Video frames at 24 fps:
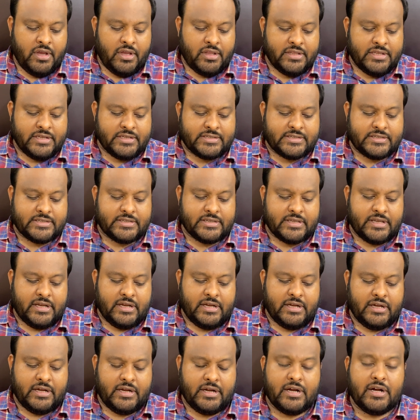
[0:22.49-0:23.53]
This
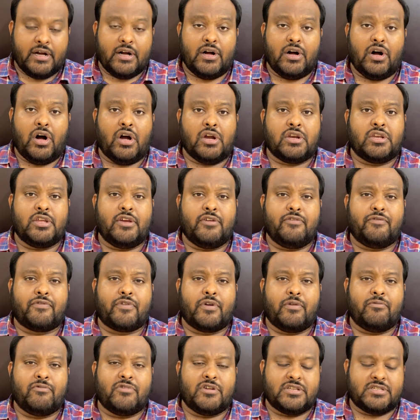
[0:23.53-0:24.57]
octave
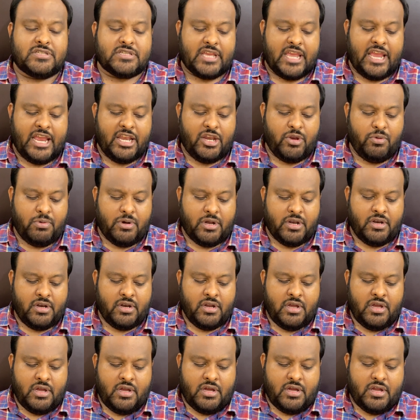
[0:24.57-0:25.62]
from verse 81,
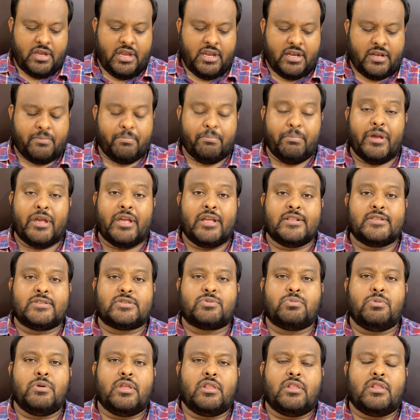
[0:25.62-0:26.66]
it
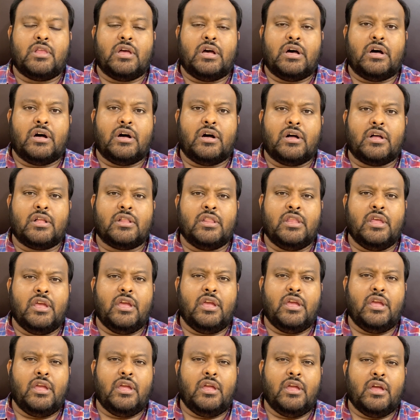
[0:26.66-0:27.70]
begins with
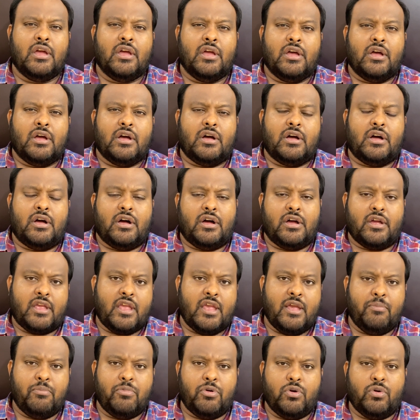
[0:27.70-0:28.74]
the
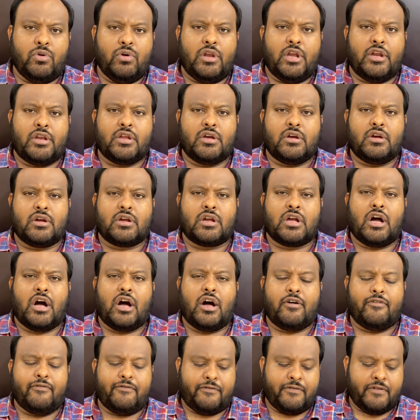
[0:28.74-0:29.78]
Hebrew letter
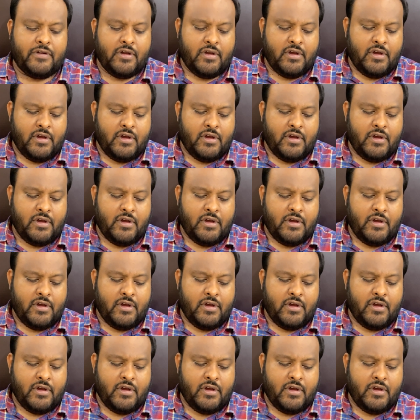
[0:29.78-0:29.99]
Kaf.